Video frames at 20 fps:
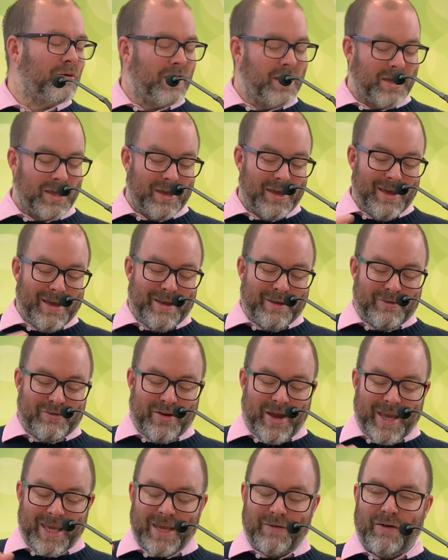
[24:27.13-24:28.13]
Let me
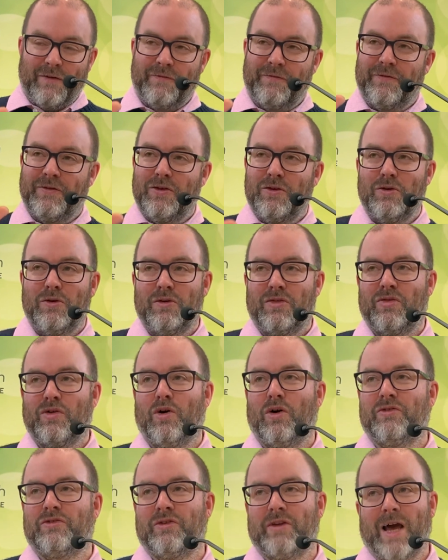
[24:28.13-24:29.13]
try and give a few
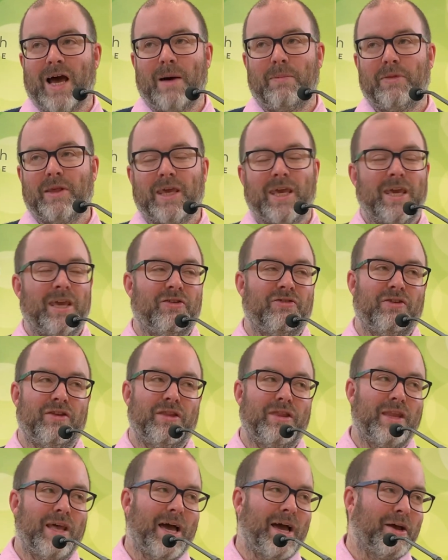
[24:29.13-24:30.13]
thoughts on
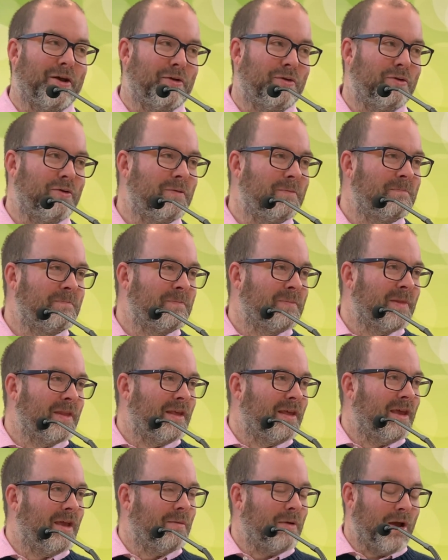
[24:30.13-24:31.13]
application now
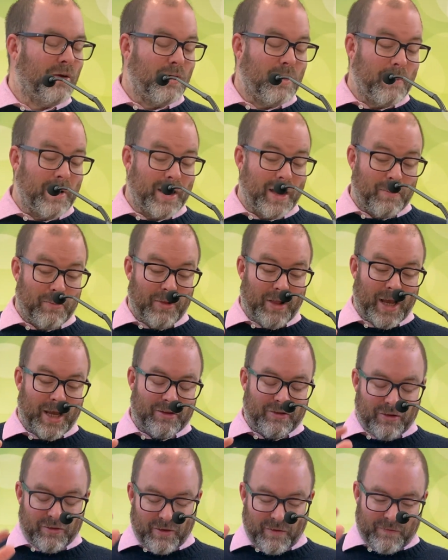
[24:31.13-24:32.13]
and how it might apply
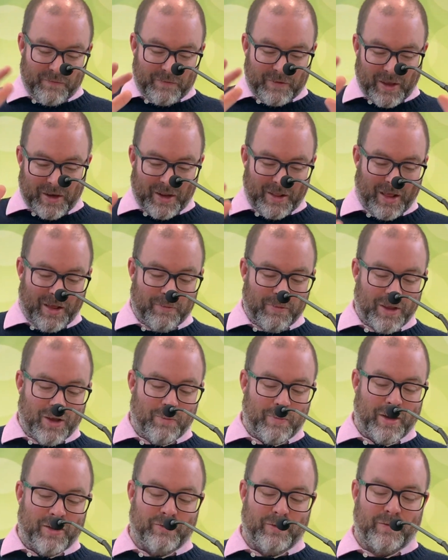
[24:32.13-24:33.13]
to us. I've done a
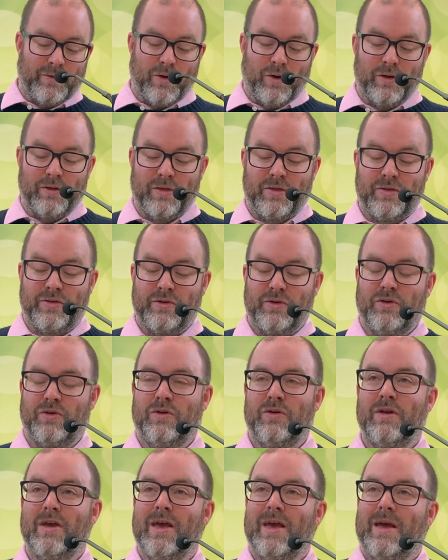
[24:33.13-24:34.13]
little bit as we've gone
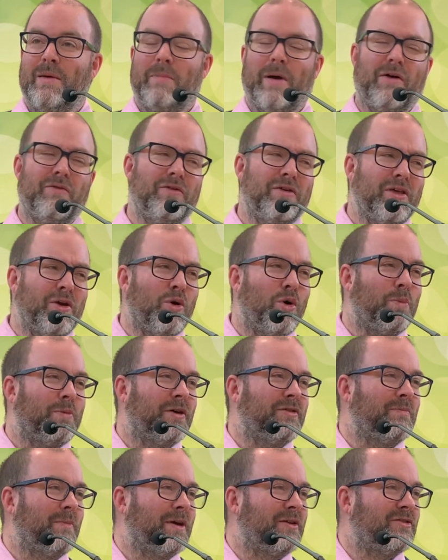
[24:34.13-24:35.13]
through, but I really hope
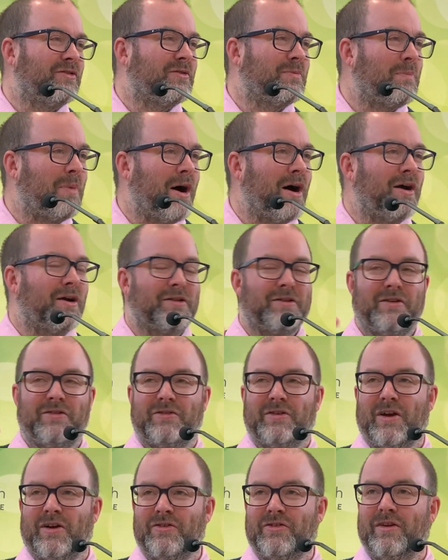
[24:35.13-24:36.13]
this might spark
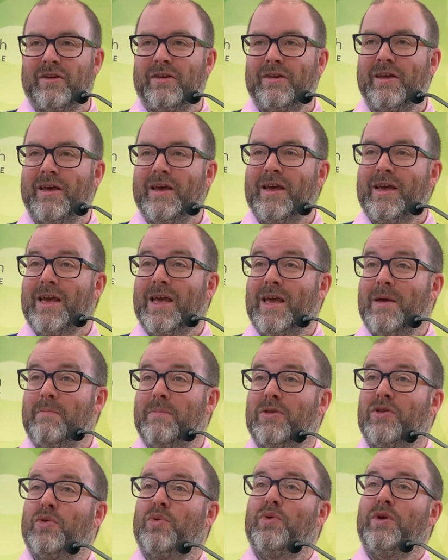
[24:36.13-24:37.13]
discussion
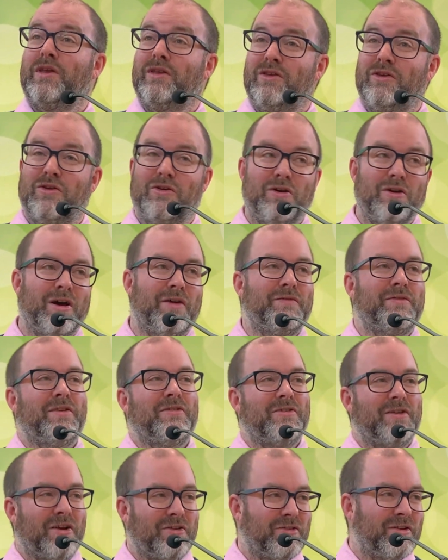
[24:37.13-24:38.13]
between you, have
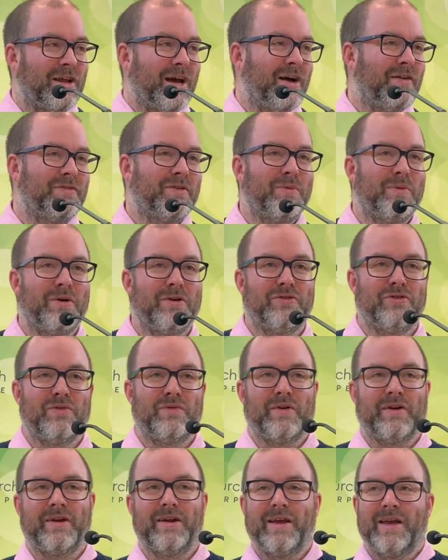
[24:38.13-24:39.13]
discussion afterwards
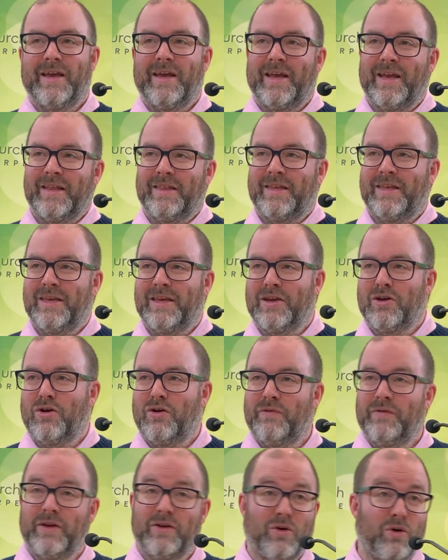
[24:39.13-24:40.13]
over tea and
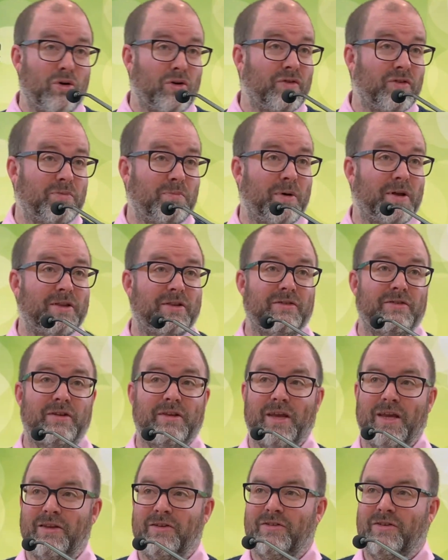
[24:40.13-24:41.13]
coffee and hot buns, the
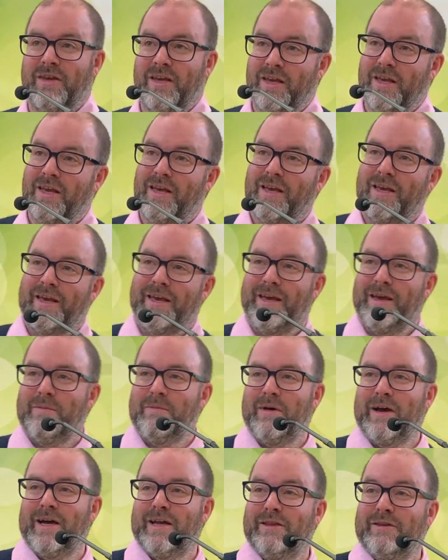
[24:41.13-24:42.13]
Dead Sea,
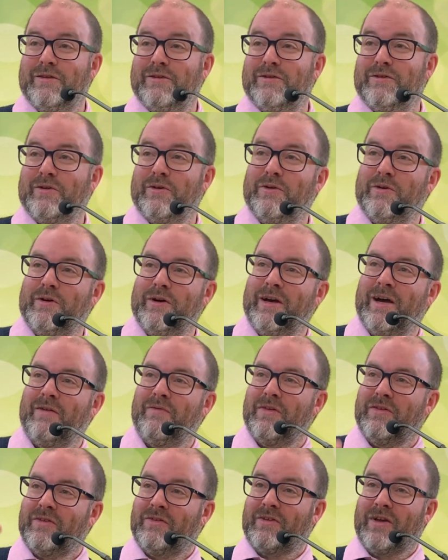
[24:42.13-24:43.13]
and so
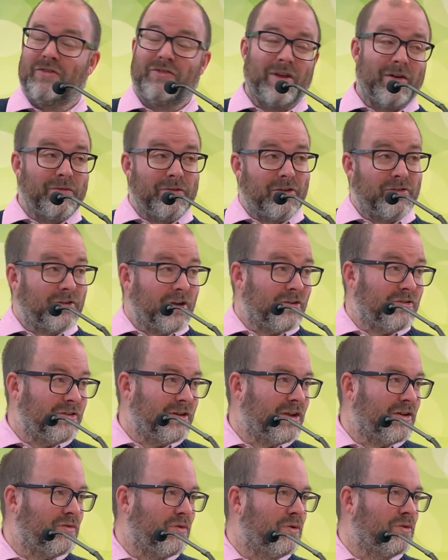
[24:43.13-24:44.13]
have a discussion
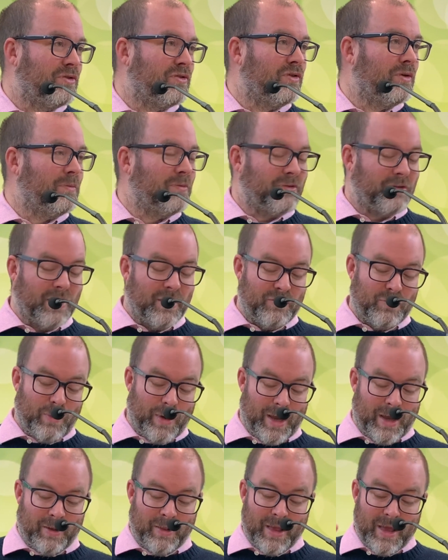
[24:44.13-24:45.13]
in growth groups as
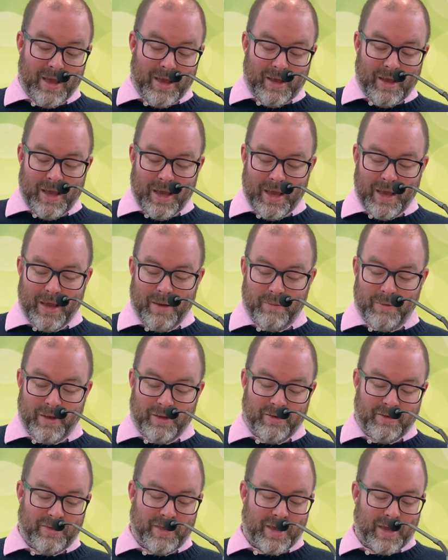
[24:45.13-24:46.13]
well,
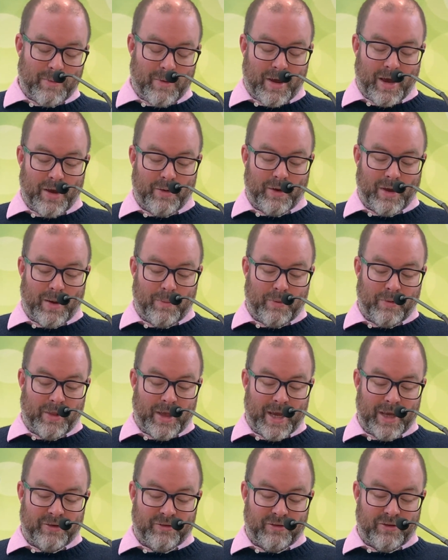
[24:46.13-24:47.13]
and think about how it
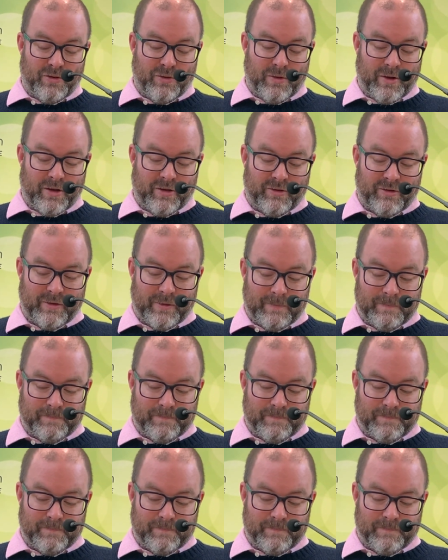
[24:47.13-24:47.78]
applies to us.